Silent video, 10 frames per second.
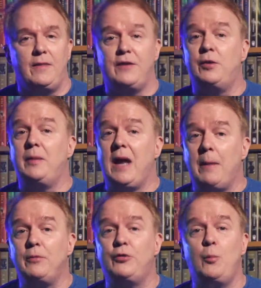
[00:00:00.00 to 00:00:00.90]
than to be
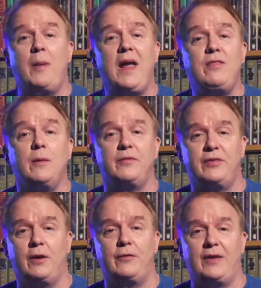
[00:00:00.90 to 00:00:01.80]
able to paint
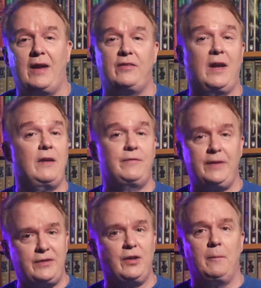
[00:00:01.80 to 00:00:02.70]
themselves as a
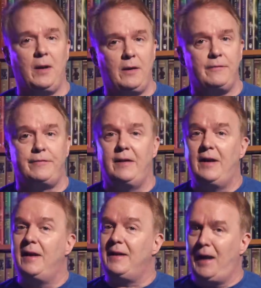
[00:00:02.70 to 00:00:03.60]
victim of
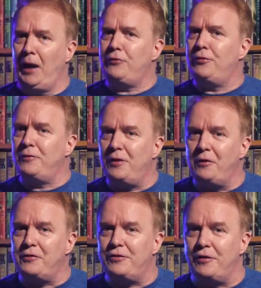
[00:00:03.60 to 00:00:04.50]
cancel
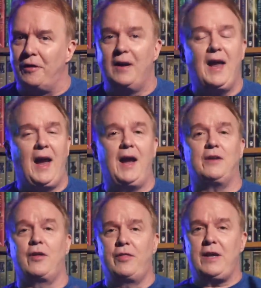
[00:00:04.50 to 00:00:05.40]
culture
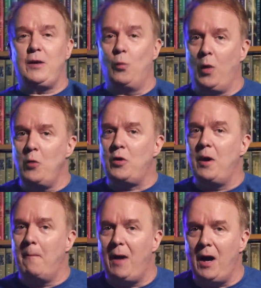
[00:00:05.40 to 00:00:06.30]
and the woke
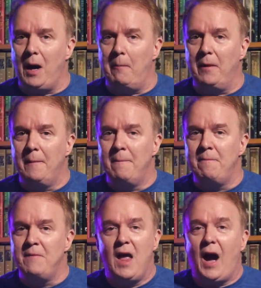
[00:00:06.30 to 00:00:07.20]
mob.
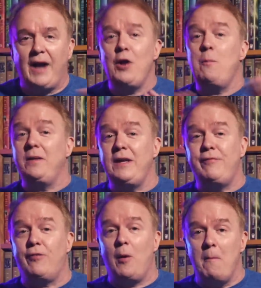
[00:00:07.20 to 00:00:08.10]
I don't believe
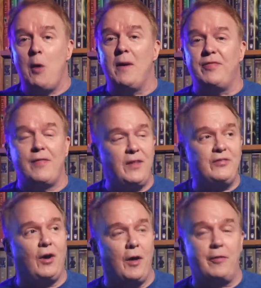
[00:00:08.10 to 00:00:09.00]
for a moment that
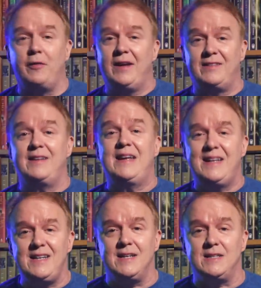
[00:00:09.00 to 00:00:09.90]
this author is an
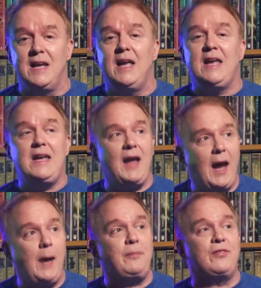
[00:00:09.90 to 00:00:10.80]
idiot. He
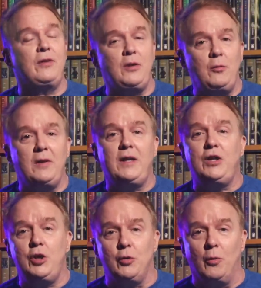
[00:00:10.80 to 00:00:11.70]
absolutely
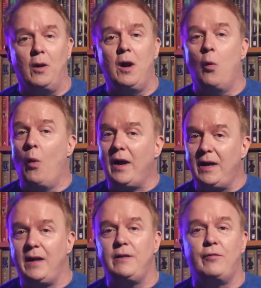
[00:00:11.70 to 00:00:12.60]
knew what
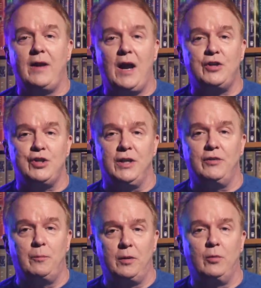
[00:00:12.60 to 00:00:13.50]
kind of reaction
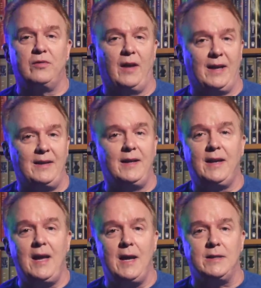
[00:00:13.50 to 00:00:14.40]
his book was likely to
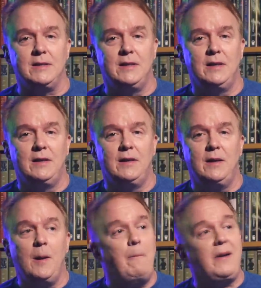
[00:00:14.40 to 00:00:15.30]
get.
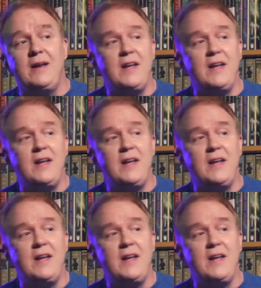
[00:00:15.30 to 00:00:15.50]
But in